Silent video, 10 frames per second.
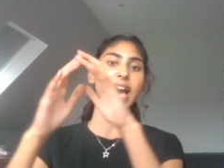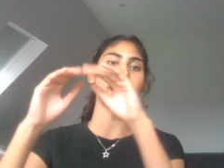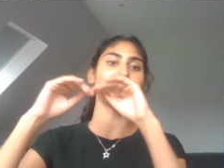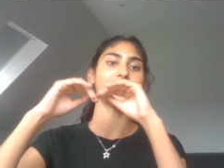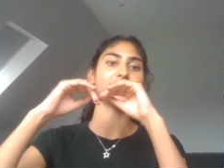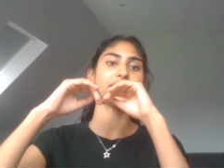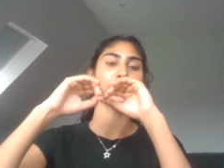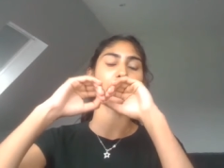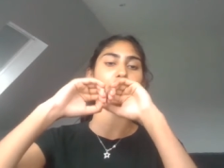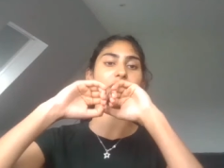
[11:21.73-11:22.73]
and
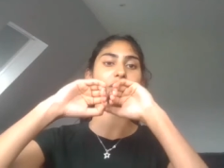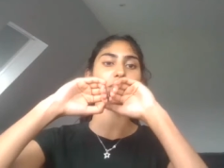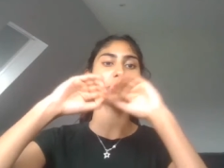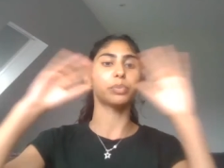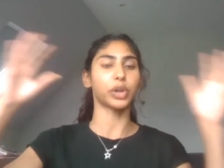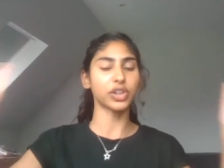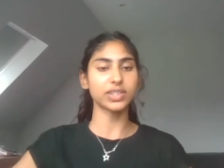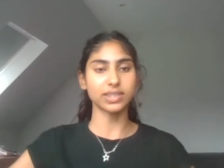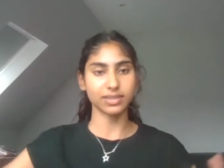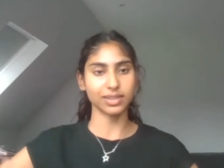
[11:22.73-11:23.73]
it will then, because